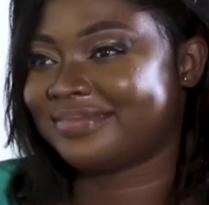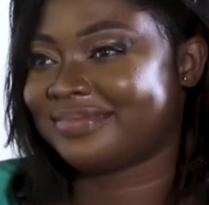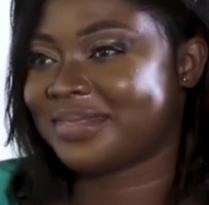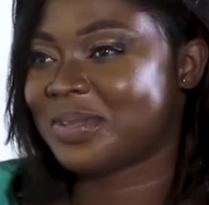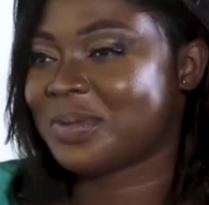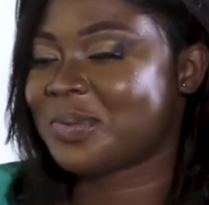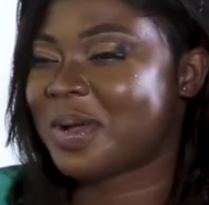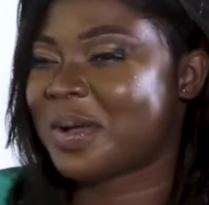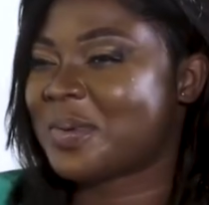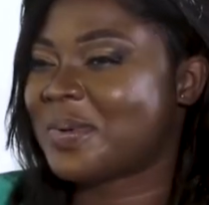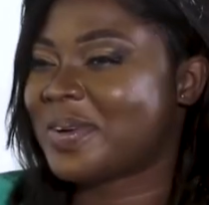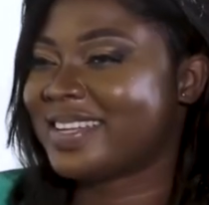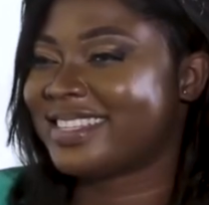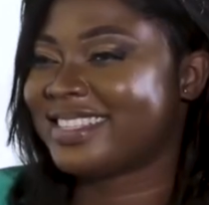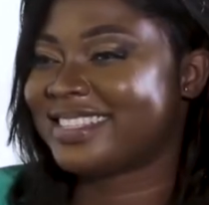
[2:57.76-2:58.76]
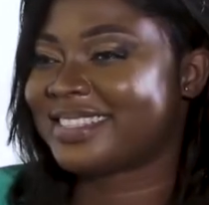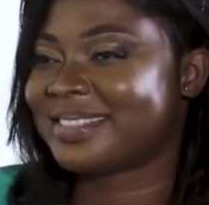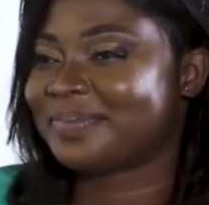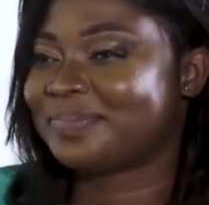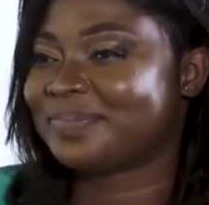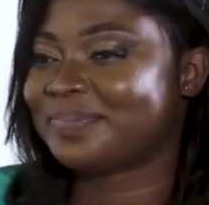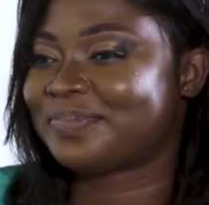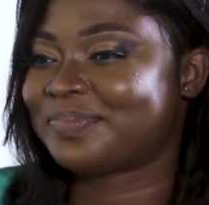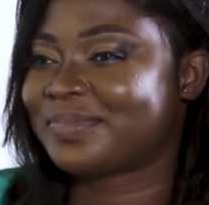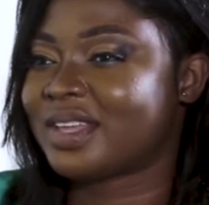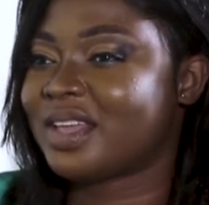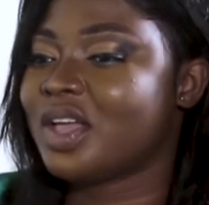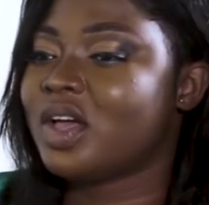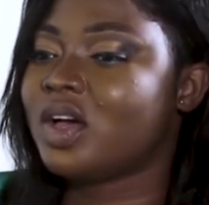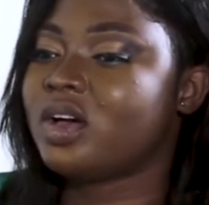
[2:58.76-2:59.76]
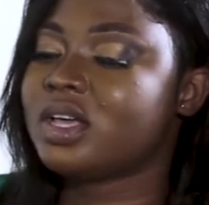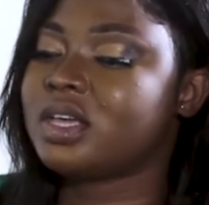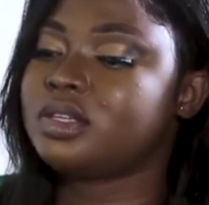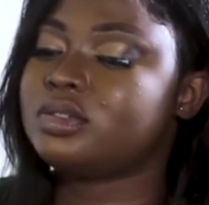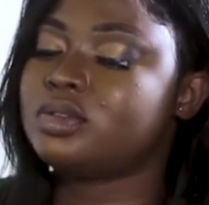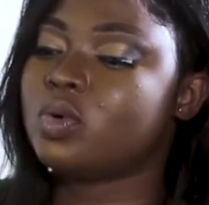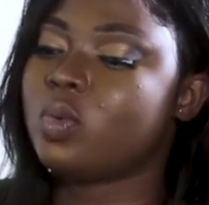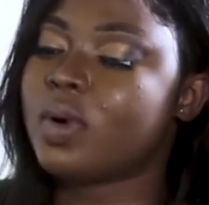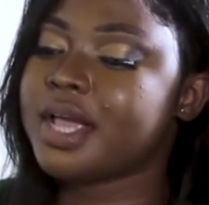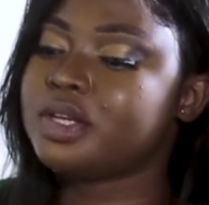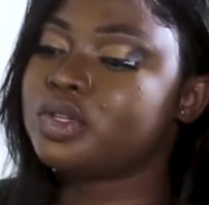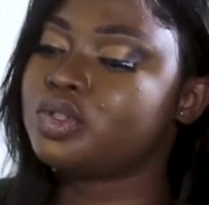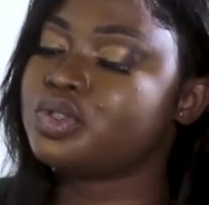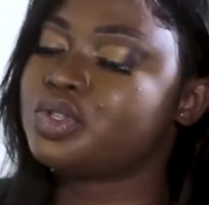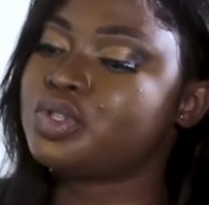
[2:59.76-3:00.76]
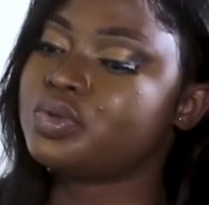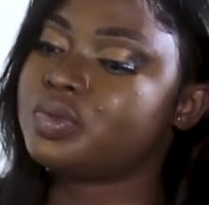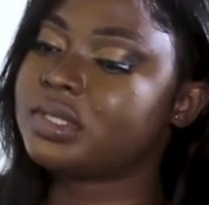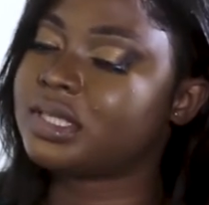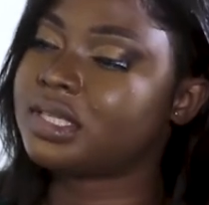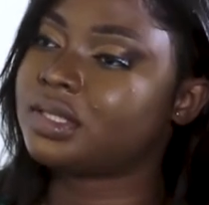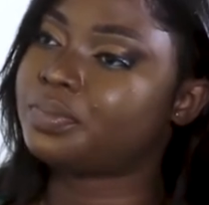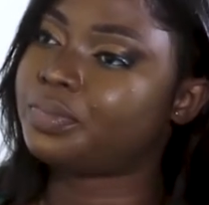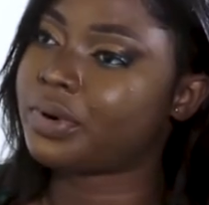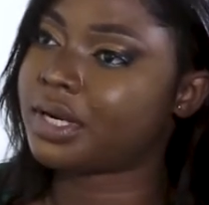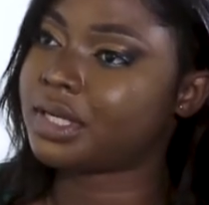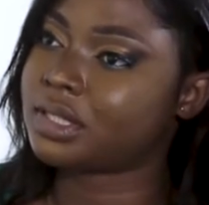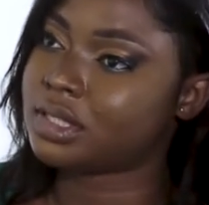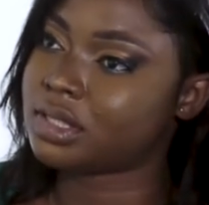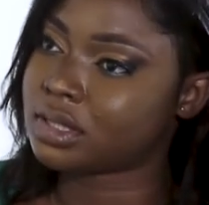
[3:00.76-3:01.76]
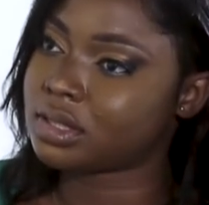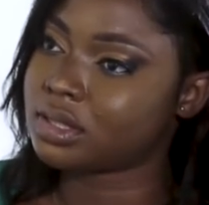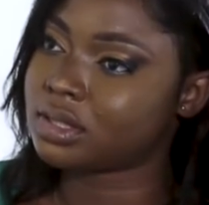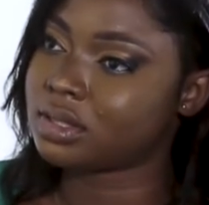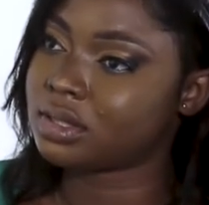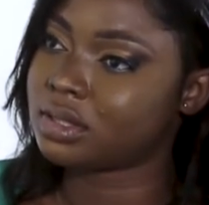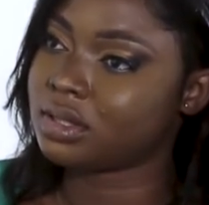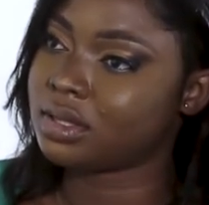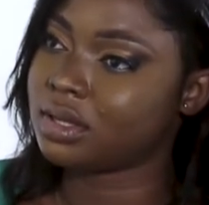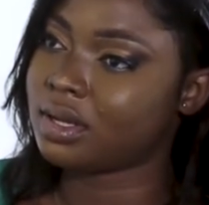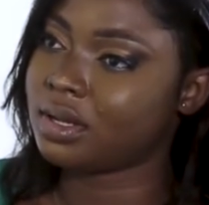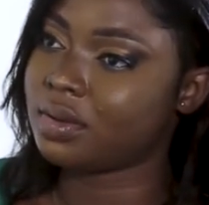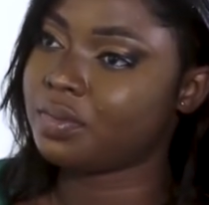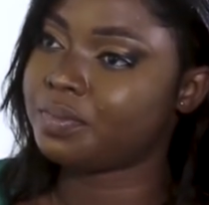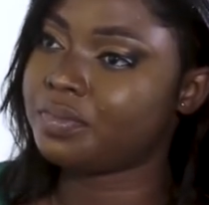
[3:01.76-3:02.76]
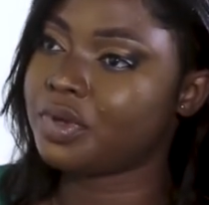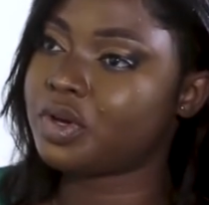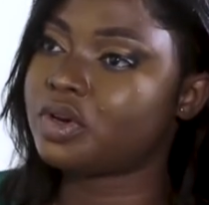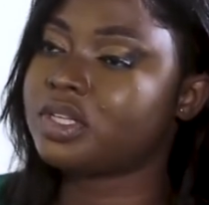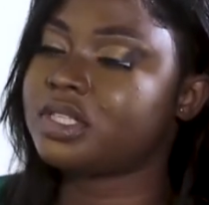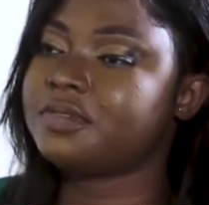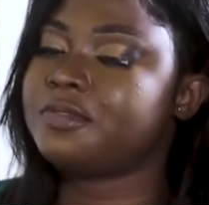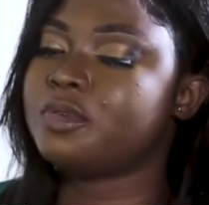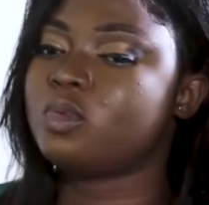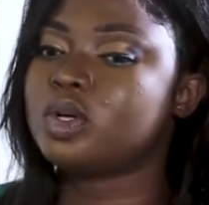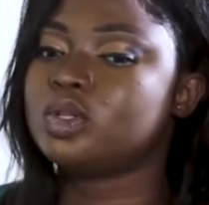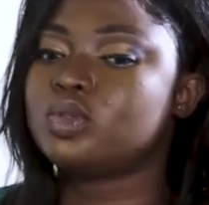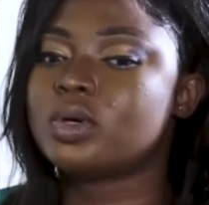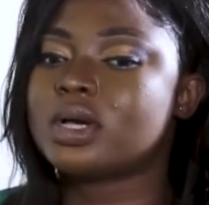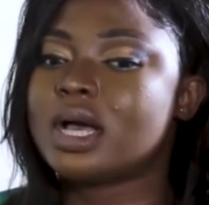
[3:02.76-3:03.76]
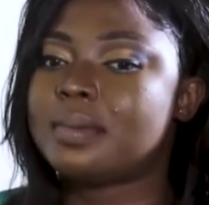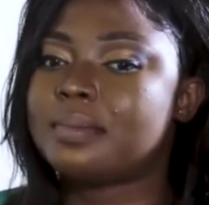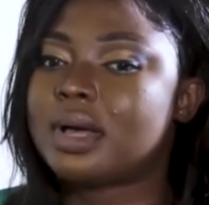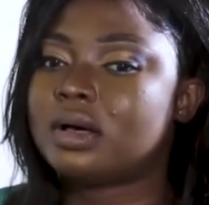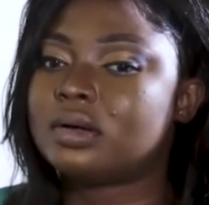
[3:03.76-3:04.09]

You are what? Okay, so why did you choose this brand? Because if you want to come